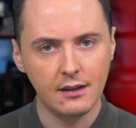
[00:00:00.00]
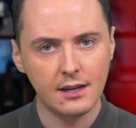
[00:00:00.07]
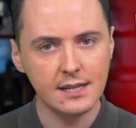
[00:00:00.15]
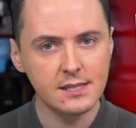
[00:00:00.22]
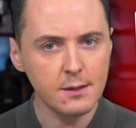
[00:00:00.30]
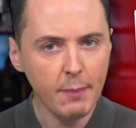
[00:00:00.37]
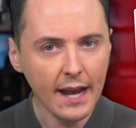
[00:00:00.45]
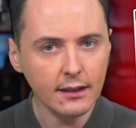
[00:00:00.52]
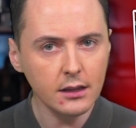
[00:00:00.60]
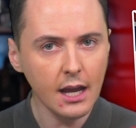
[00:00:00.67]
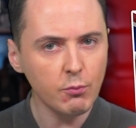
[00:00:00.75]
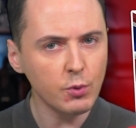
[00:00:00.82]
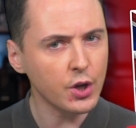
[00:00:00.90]
It's a battle
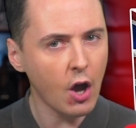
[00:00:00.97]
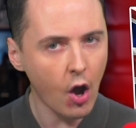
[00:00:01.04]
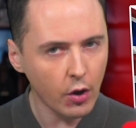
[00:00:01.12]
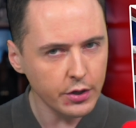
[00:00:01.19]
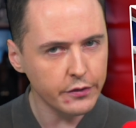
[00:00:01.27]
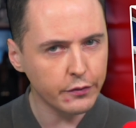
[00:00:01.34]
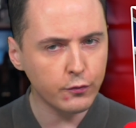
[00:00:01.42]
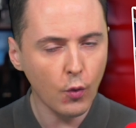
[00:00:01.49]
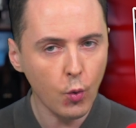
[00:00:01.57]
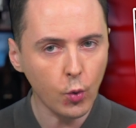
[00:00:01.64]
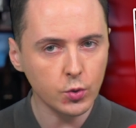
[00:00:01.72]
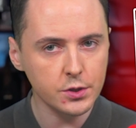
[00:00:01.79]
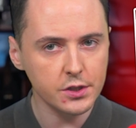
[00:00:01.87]
that we can't
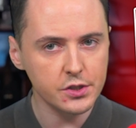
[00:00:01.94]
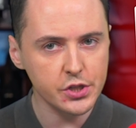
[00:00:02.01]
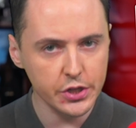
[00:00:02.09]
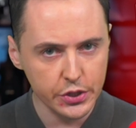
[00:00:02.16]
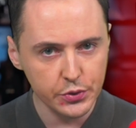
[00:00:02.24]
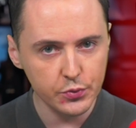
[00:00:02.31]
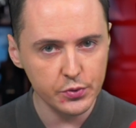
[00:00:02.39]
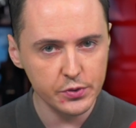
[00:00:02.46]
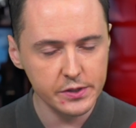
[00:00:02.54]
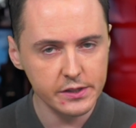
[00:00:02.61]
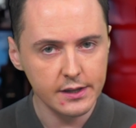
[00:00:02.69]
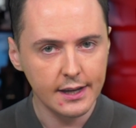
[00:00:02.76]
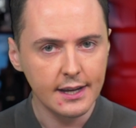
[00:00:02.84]
afford to
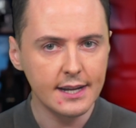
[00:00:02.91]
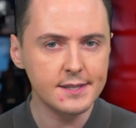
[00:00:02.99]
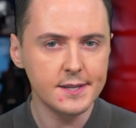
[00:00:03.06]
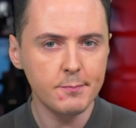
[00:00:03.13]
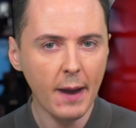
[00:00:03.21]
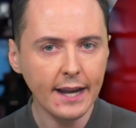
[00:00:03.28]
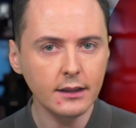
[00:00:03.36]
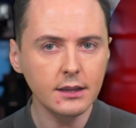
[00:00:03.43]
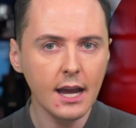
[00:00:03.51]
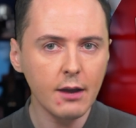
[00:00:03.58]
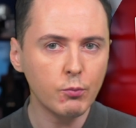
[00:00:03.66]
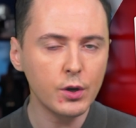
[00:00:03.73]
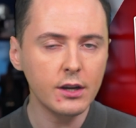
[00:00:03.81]
lose. It's a battle
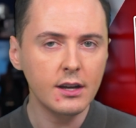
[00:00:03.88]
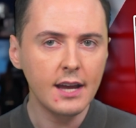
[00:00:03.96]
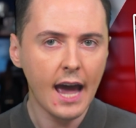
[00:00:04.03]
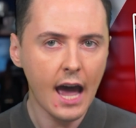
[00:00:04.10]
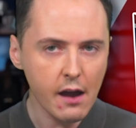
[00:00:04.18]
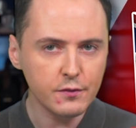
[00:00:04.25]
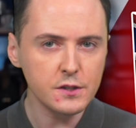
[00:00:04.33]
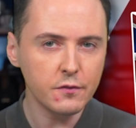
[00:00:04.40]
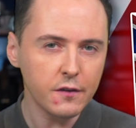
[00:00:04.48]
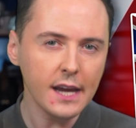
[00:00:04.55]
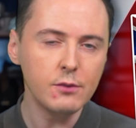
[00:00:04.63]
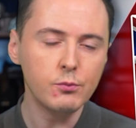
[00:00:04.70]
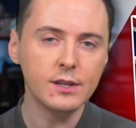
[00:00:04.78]
that we have to
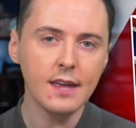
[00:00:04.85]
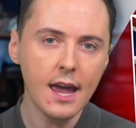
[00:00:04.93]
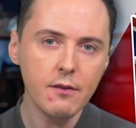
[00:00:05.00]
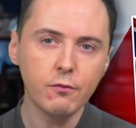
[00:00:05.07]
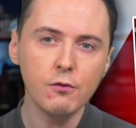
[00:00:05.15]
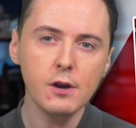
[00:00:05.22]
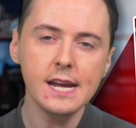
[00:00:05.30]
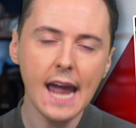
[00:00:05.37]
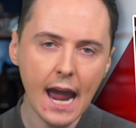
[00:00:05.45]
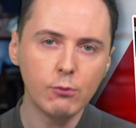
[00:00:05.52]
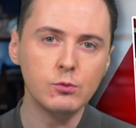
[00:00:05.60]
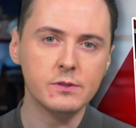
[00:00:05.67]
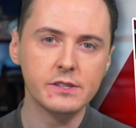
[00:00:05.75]
fight with every
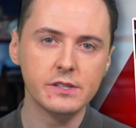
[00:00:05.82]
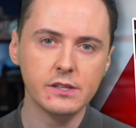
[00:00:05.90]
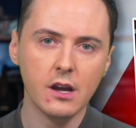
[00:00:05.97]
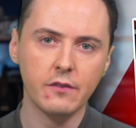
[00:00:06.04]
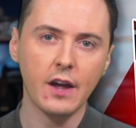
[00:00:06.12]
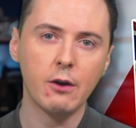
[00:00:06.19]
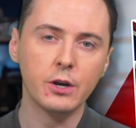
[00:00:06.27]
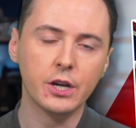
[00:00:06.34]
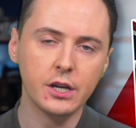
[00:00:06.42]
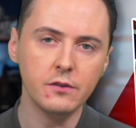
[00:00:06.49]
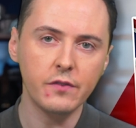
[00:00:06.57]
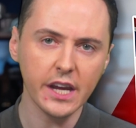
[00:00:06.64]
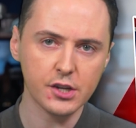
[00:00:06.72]
ounce of our
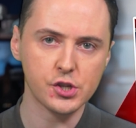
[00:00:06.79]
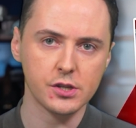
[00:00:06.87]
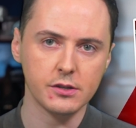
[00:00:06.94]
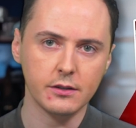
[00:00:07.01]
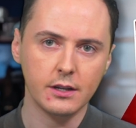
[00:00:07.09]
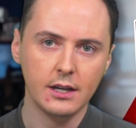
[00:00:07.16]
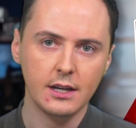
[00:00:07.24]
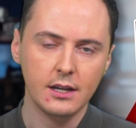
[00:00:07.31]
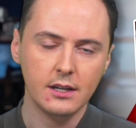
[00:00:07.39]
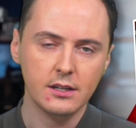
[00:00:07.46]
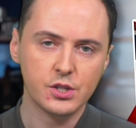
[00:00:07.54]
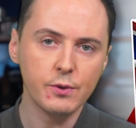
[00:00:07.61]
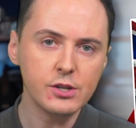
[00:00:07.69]
conviction
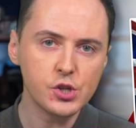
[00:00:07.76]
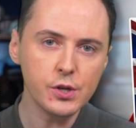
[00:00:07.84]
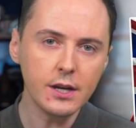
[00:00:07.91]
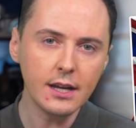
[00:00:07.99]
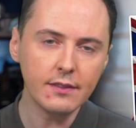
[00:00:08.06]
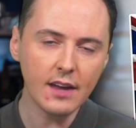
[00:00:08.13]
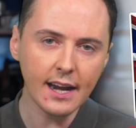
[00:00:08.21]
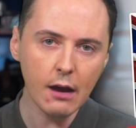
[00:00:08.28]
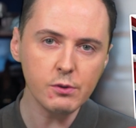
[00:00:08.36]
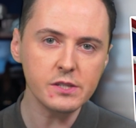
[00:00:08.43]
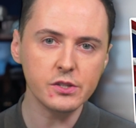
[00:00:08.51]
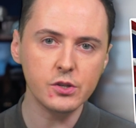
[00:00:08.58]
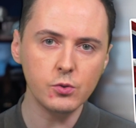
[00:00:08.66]
to ensure that
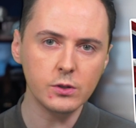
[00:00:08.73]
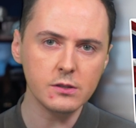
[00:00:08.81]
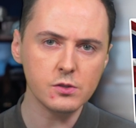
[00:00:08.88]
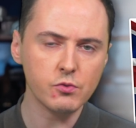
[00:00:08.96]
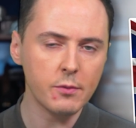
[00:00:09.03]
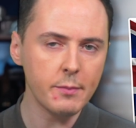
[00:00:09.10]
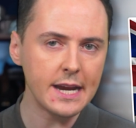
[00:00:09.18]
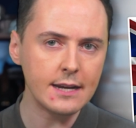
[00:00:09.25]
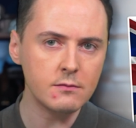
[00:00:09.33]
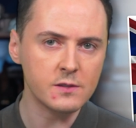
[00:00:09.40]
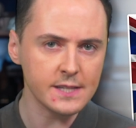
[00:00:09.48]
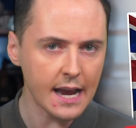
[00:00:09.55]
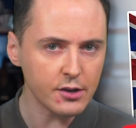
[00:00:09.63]
our schools
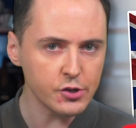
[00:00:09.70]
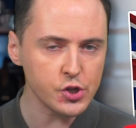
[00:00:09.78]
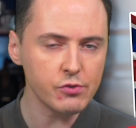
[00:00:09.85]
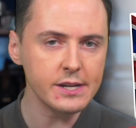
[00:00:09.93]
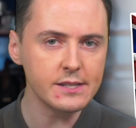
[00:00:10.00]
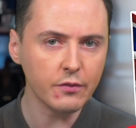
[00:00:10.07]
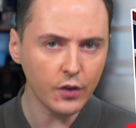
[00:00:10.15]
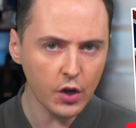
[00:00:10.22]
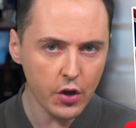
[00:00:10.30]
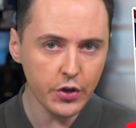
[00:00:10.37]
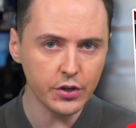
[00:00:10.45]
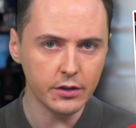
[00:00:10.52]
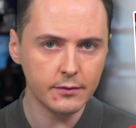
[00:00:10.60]
remain sanctuaries of
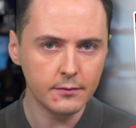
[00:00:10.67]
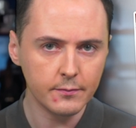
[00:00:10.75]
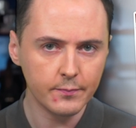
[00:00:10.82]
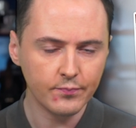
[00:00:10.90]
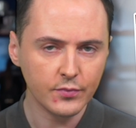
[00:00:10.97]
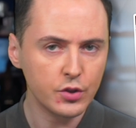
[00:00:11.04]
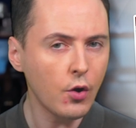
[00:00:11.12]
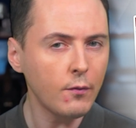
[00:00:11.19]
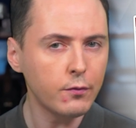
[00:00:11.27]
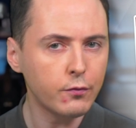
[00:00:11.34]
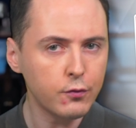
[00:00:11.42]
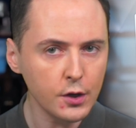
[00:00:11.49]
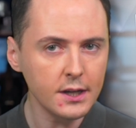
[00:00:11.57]
learning, not
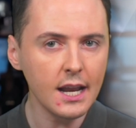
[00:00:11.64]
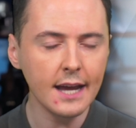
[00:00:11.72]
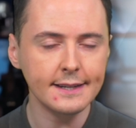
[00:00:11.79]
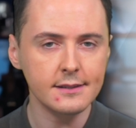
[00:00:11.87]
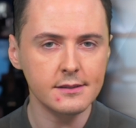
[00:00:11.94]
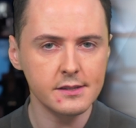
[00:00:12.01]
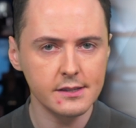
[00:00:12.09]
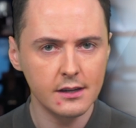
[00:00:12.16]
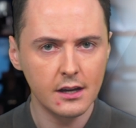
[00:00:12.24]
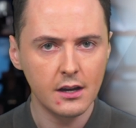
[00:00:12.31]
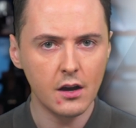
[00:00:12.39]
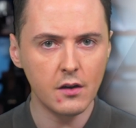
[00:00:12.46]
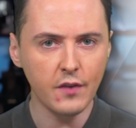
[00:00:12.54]
front lines
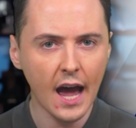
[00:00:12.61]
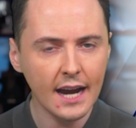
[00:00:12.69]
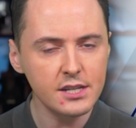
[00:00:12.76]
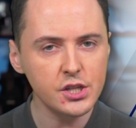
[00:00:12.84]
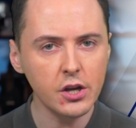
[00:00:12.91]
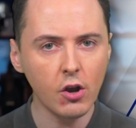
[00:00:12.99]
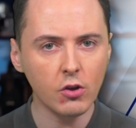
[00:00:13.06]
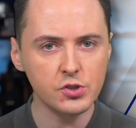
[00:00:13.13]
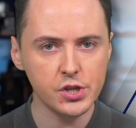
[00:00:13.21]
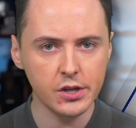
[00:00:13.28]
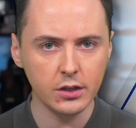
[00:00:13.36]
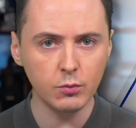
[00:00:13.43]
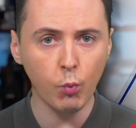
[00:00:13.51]
of
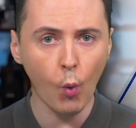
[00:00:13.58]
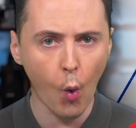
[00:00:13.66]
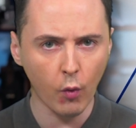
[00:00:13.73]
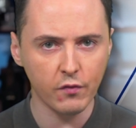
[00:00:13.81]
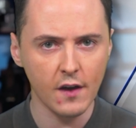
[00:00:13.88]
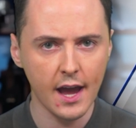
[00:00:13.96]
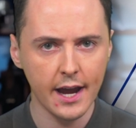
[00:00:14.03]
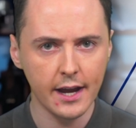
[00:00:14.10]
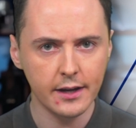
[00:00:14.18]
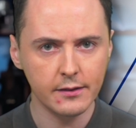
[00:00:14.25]
ideological warfare.